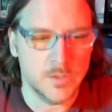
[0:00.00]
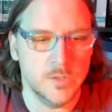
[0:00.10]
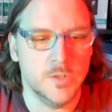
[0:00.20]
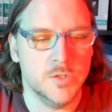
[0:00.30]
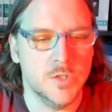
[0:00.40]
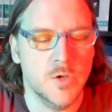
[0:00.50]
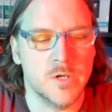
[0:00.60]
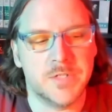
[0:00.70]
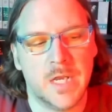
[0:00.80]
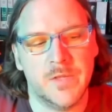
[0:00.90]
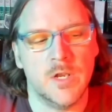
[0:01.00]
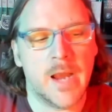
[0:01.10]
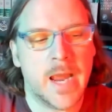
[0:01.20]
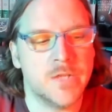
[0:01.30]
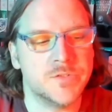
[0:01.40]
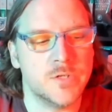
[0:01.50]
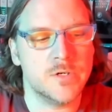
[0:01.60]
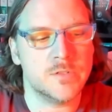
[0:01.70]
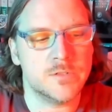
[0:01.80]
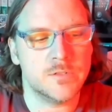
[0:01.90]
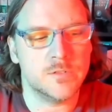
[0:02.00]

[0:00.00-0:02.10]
Do you understand that your answers...